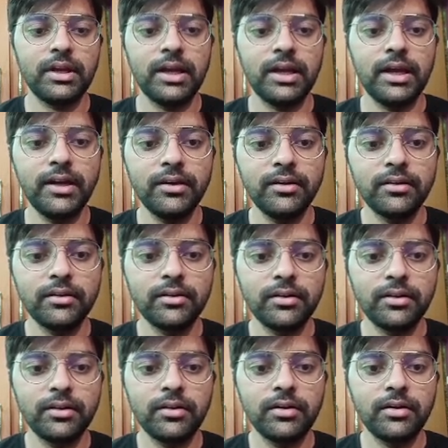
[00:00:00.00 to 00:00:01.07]
and
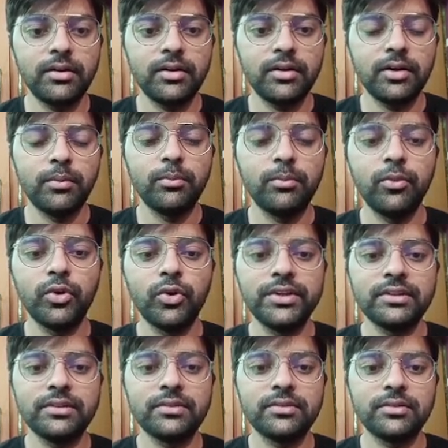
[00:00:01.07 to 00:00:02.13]

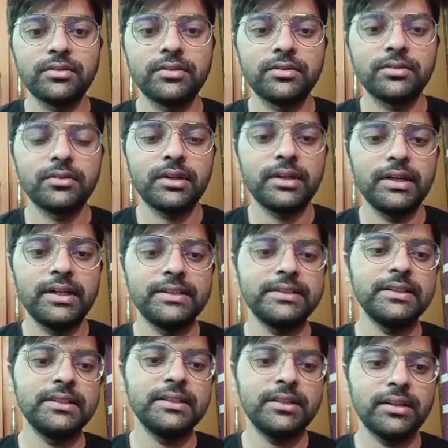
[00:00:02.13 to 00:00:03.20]
Boris, let's say
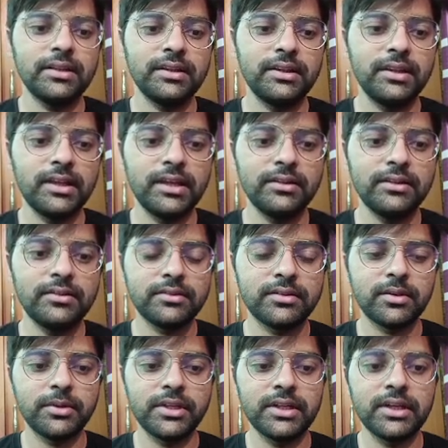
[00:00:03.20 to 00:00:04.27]
he has some
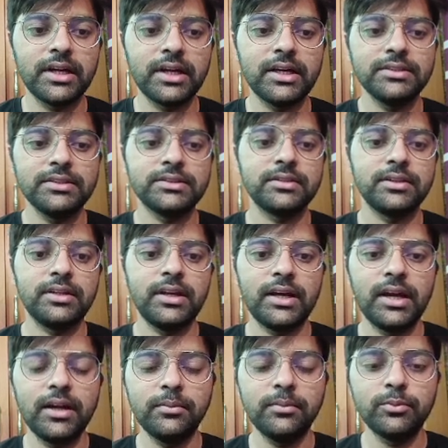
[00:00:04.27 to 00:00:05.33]
other card
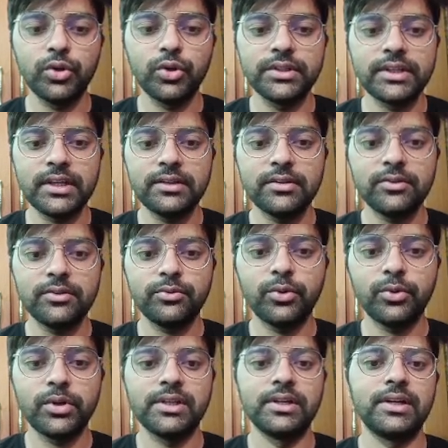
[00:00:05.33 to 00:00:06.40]
and Boris has 4
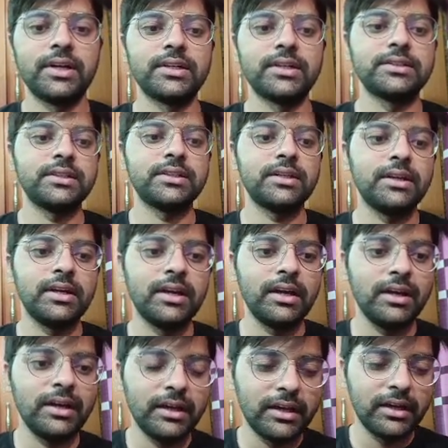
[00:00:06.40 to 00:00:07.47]
other cards.
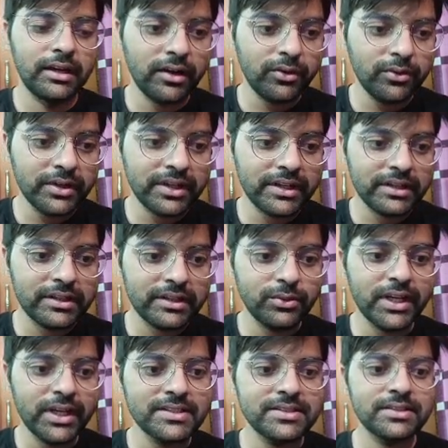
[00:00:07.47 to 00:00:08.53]
Now you
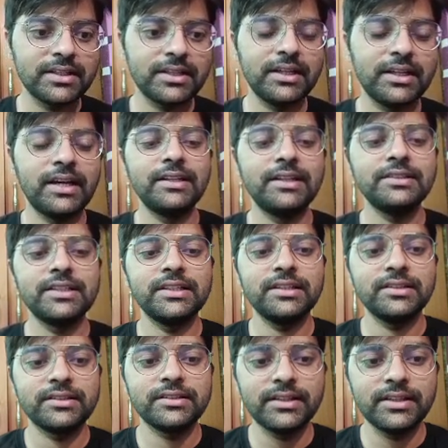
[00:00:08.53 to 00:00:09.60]
can clearly
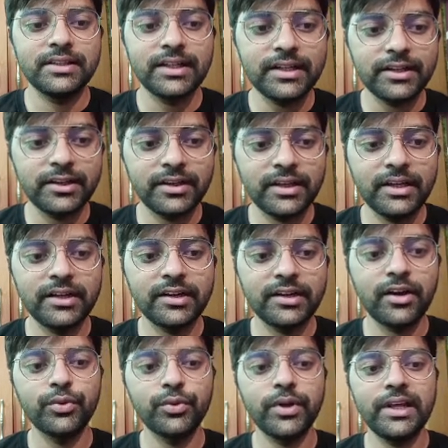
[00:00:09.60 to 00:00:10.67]
see that in
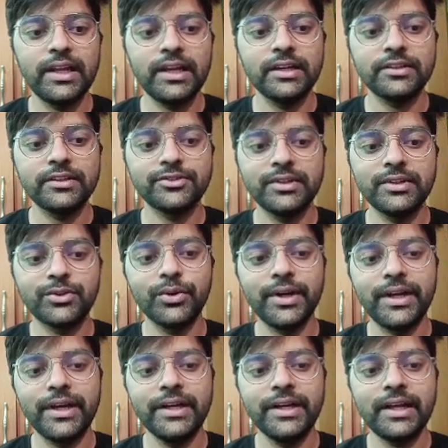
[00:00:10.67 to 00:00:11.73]
round 1 Alex will throw
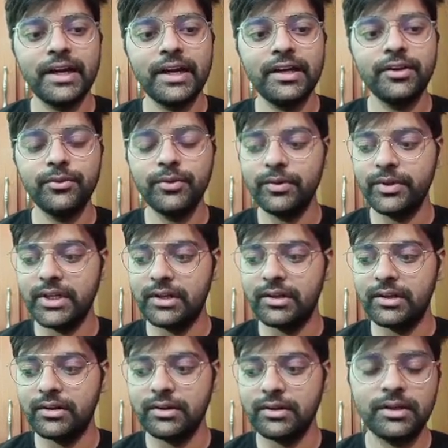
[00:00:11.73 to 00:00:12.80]
8 and he will win
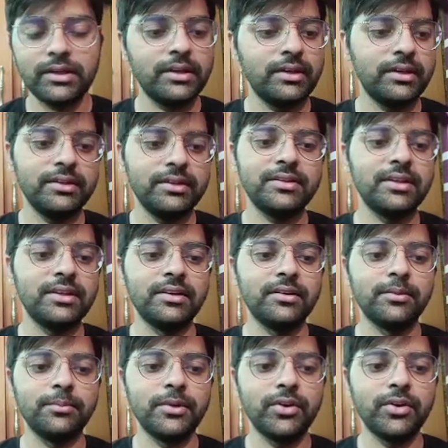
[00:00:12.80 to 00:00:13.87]
easily,
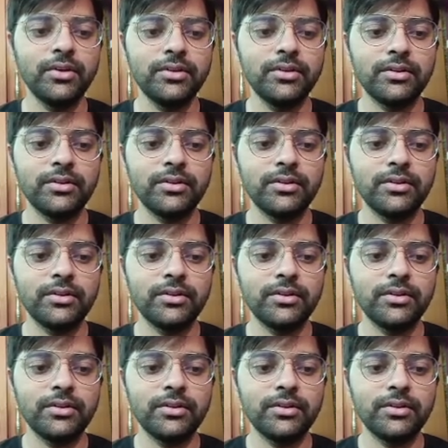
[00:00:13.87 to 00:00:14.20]
because